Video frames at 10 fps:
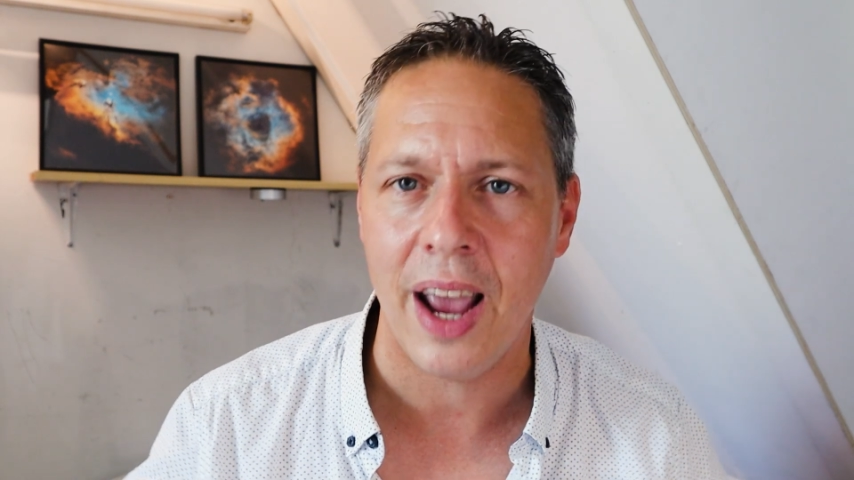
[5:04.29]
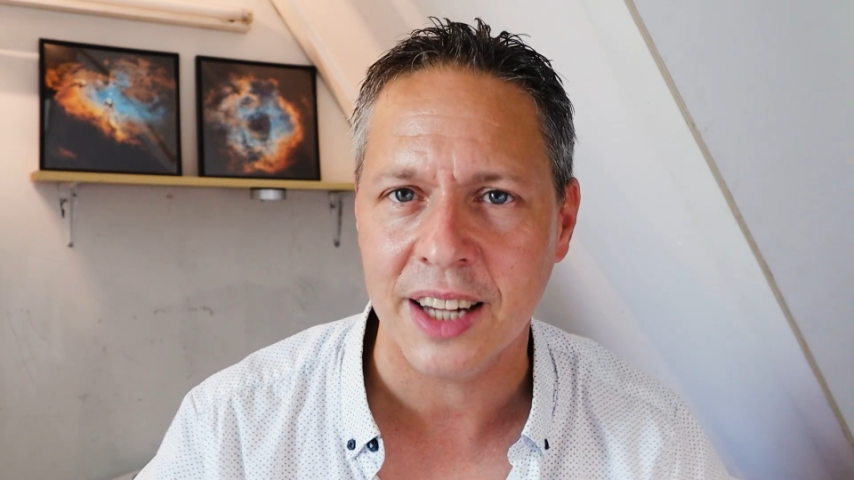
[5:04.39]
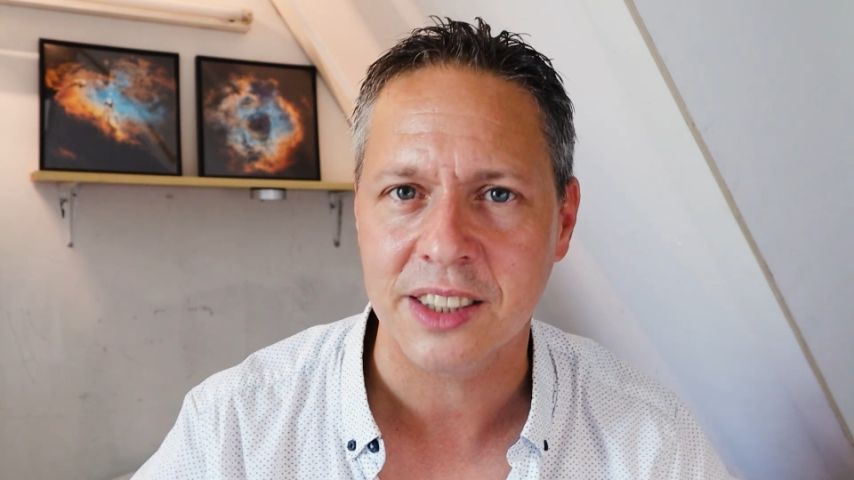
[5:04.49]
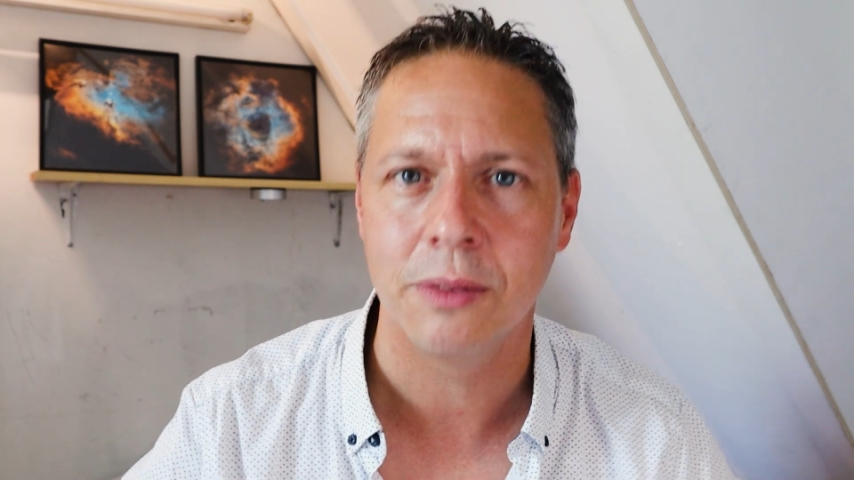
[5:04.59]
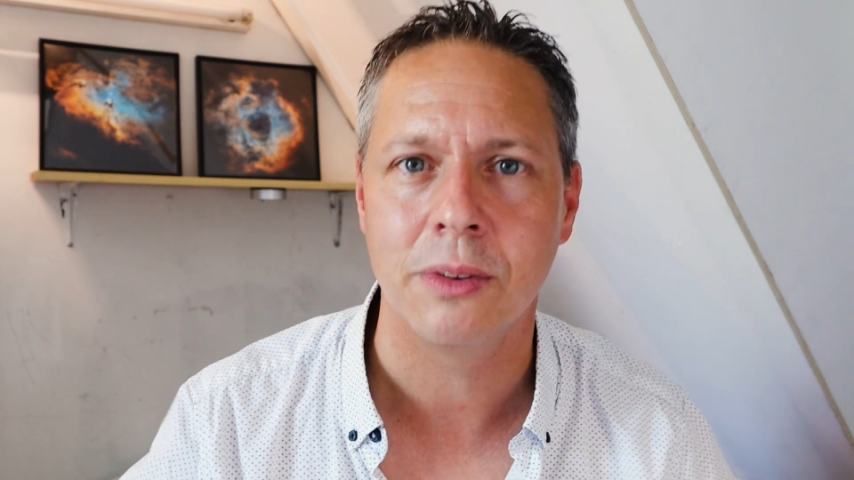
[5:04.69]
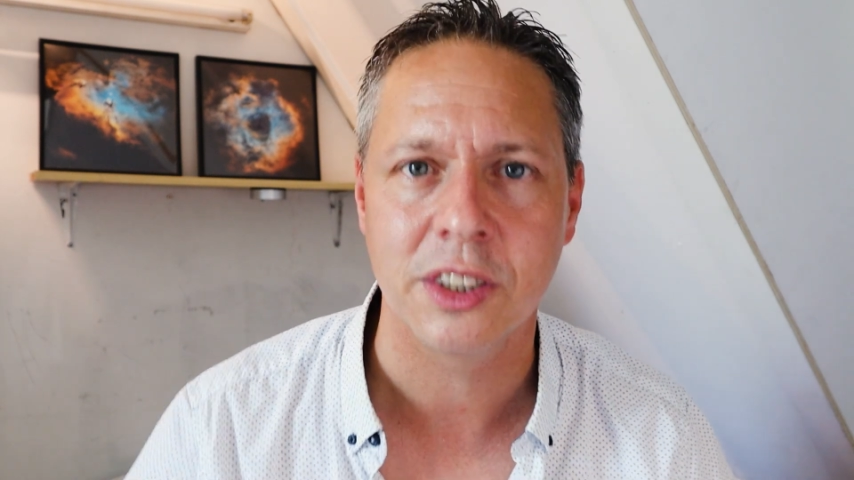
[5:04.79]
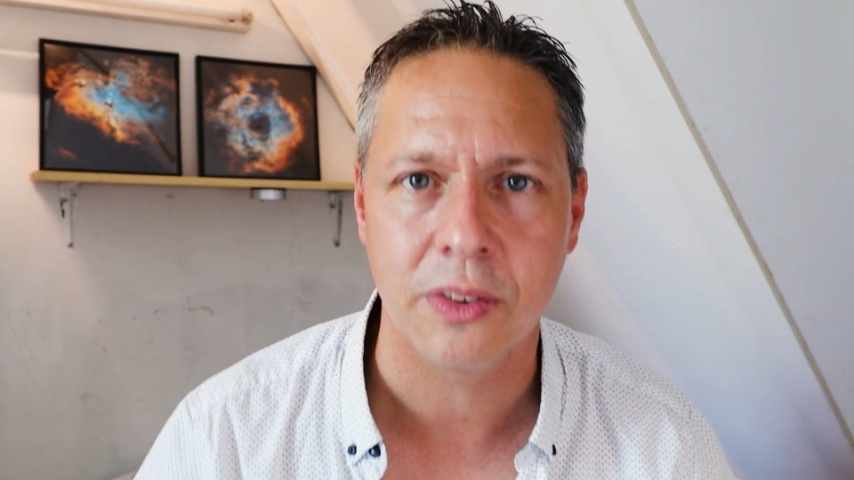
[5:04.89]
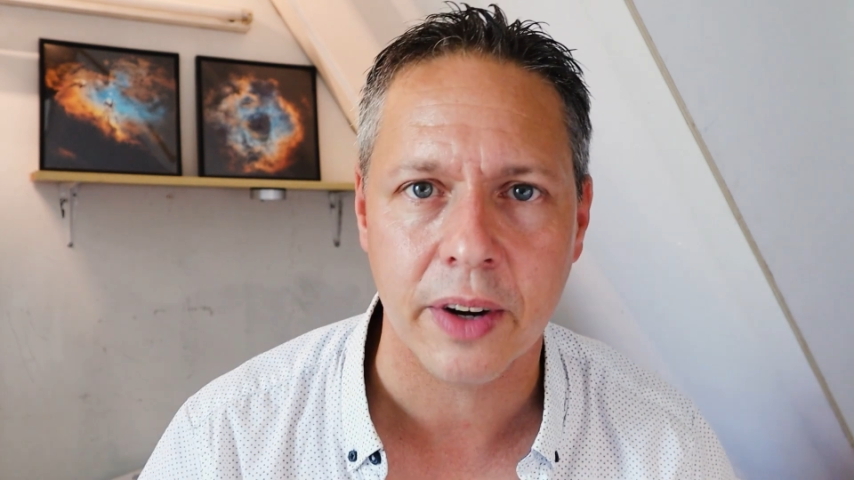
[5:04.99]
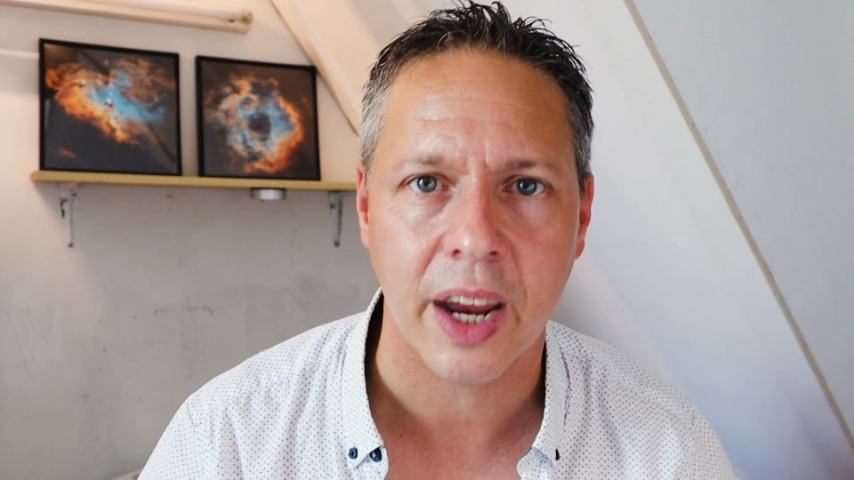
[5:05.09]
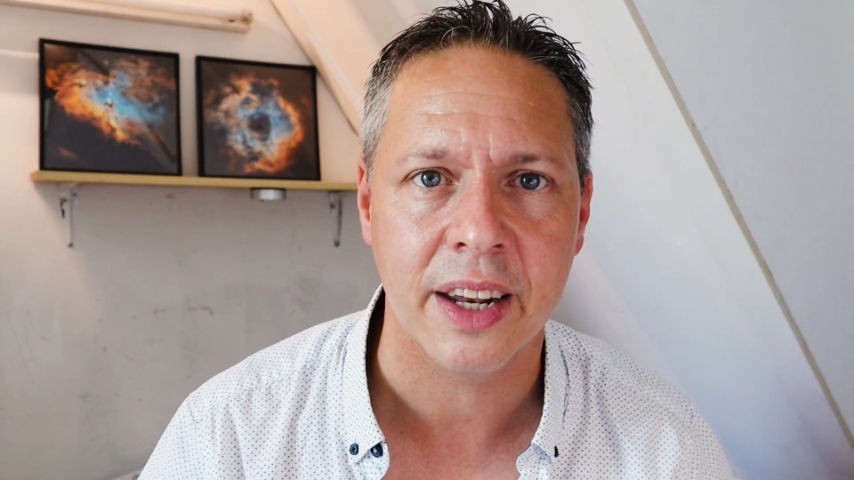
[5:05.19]
ASCOM was
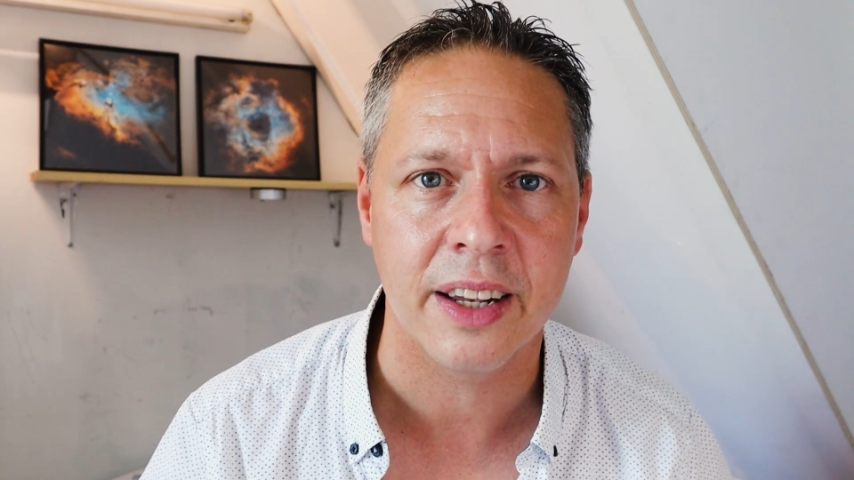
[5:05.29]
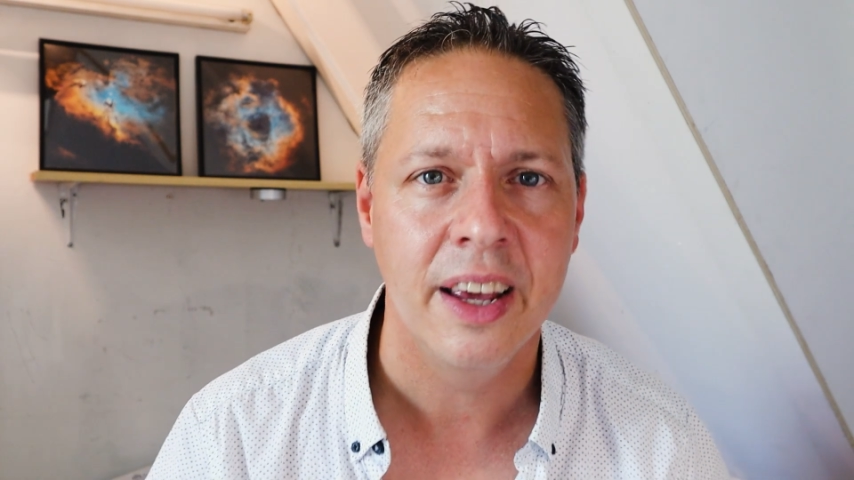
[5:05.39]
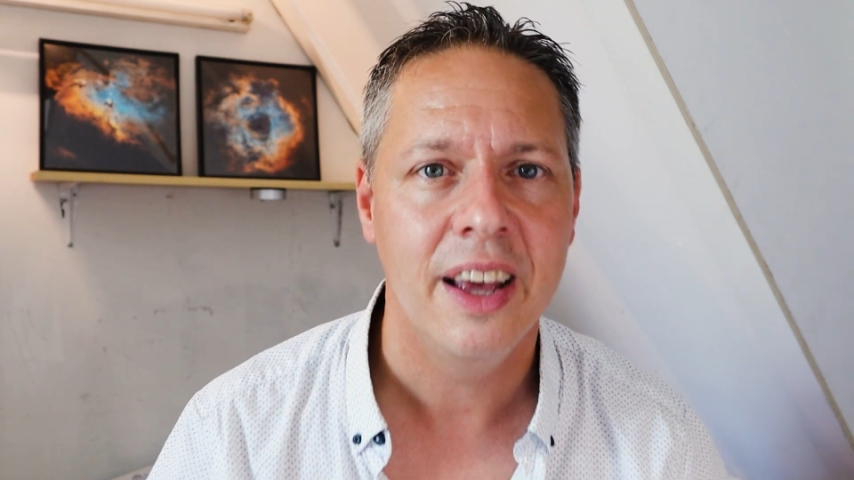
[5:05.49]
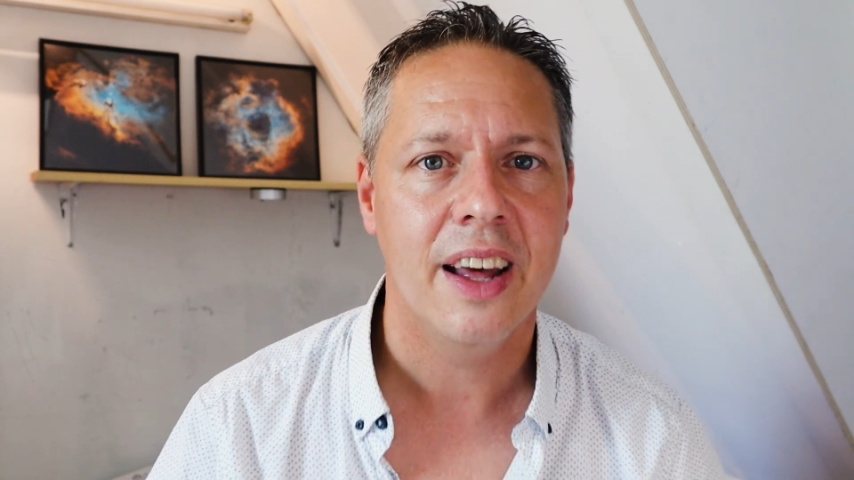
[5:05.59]
created.